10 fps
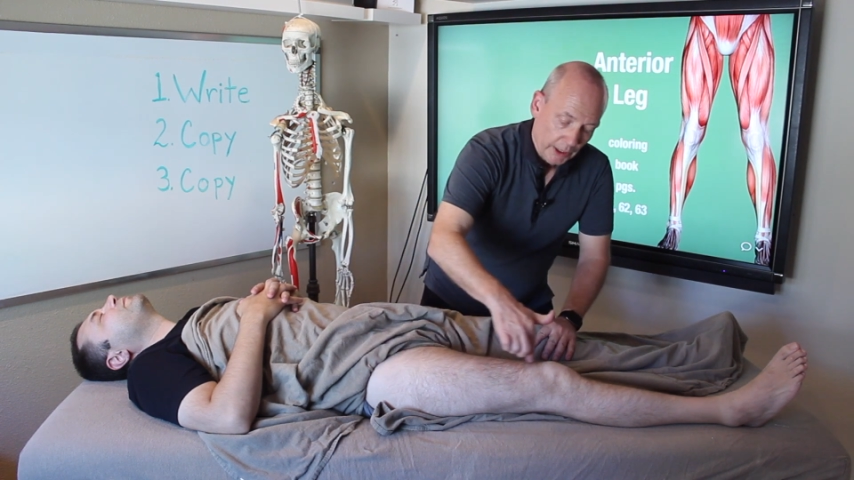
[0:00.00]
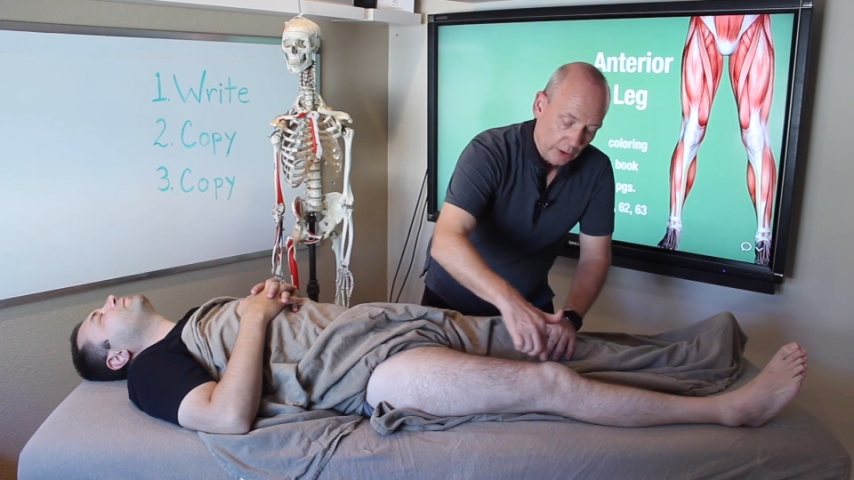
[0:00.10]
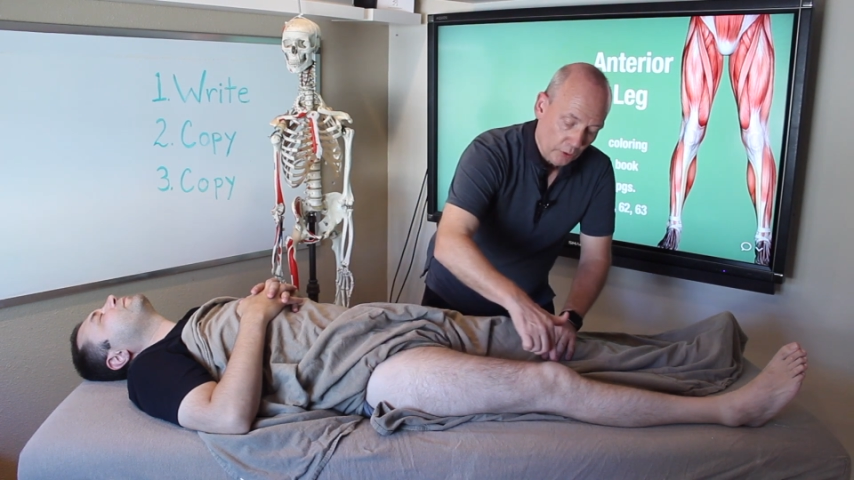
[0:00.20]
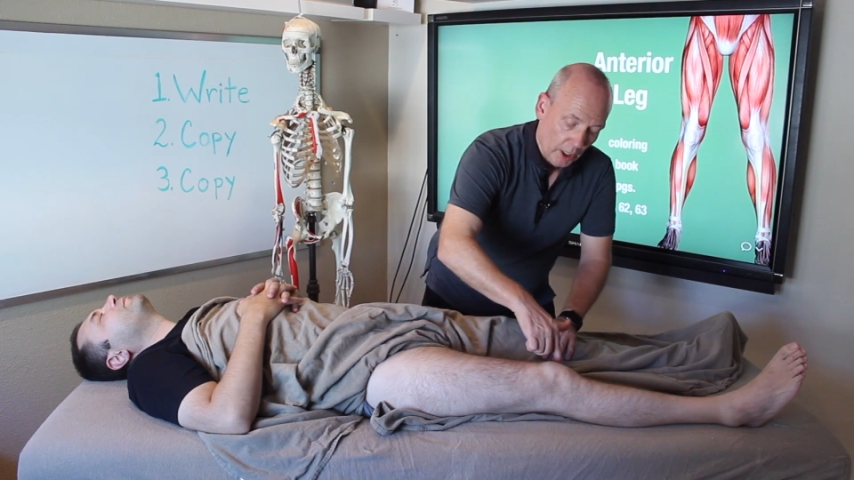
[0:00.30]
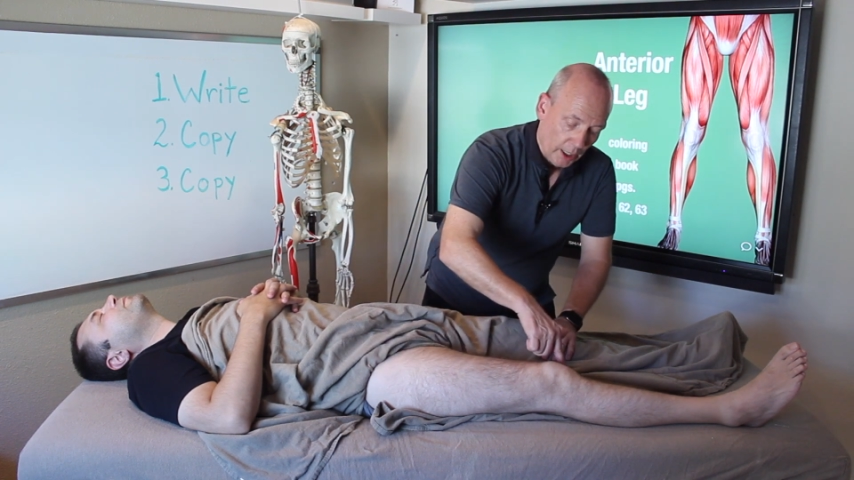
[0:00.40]

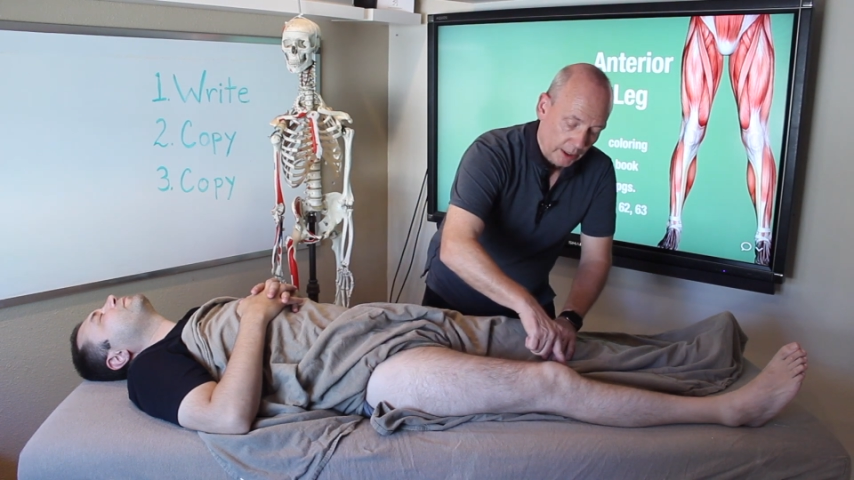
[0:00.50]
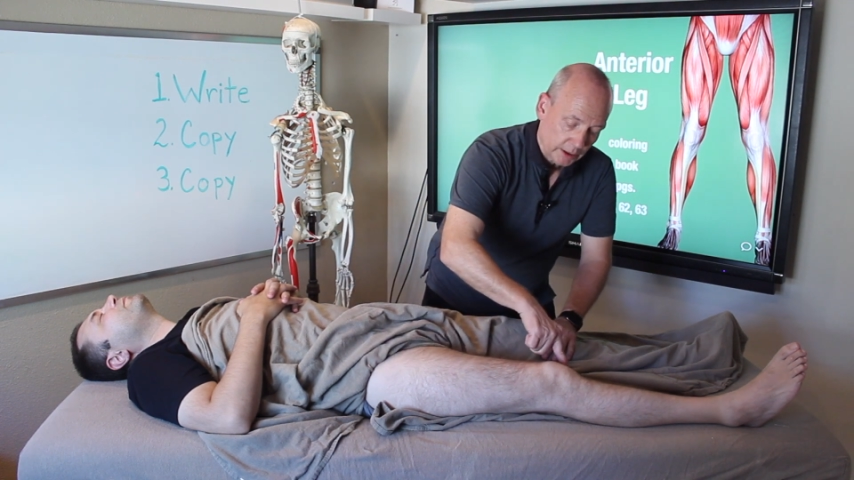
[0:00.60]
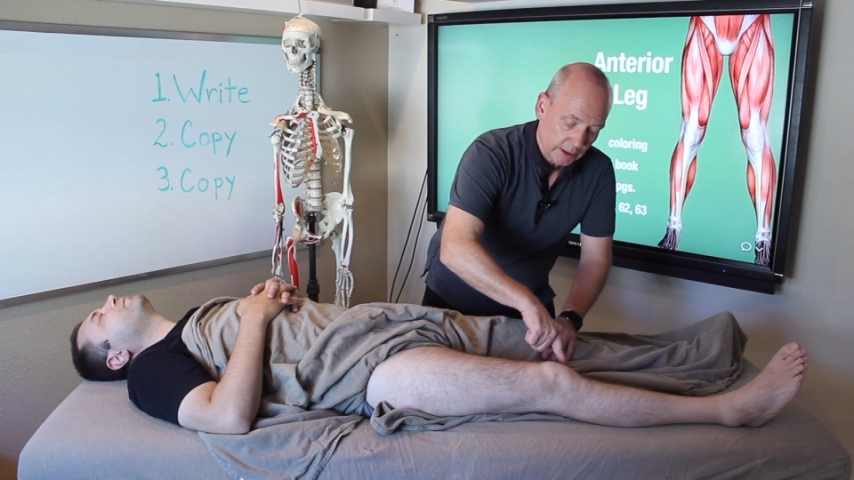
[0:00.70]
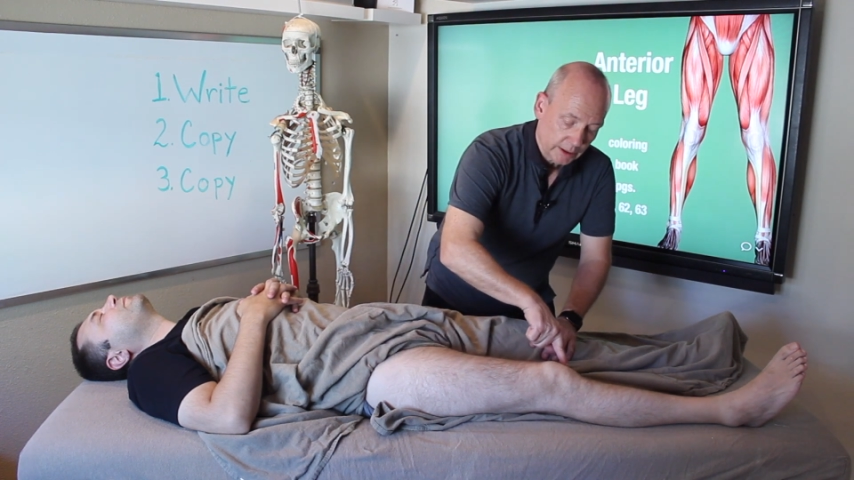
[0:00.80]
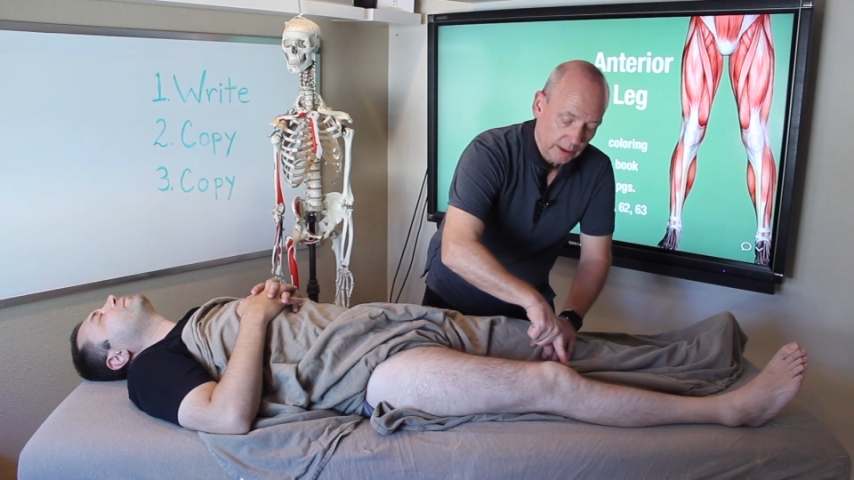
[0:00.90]

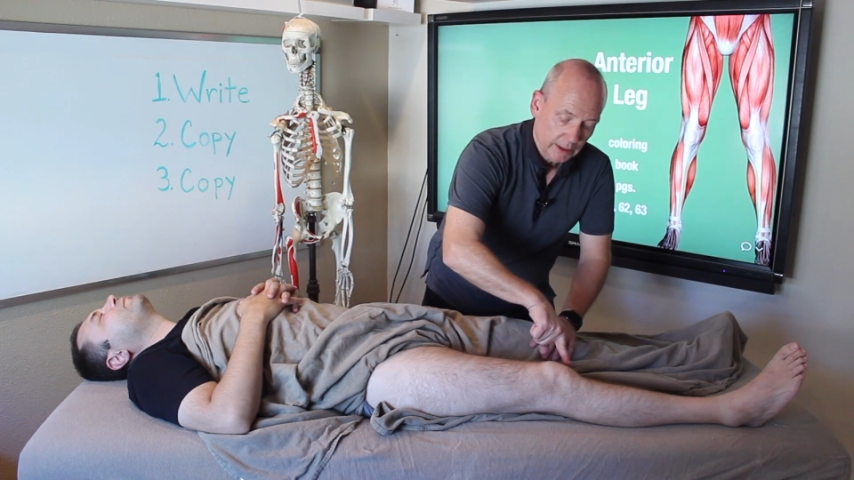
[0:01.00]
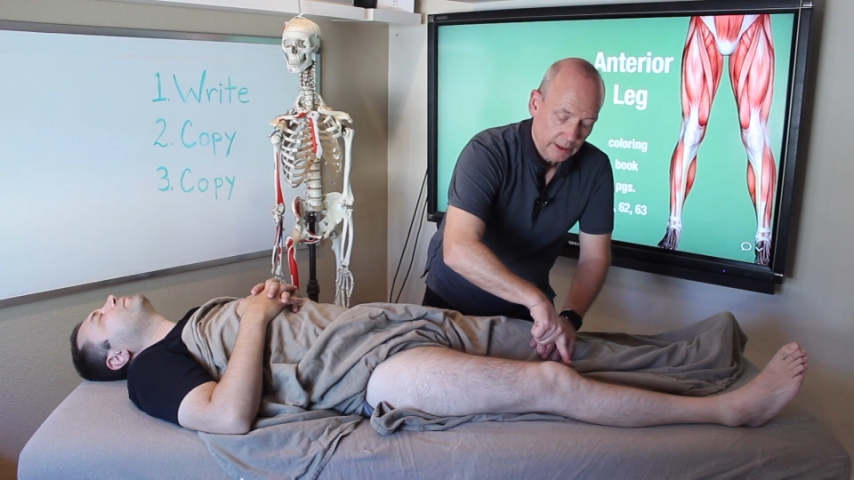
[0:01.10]
across,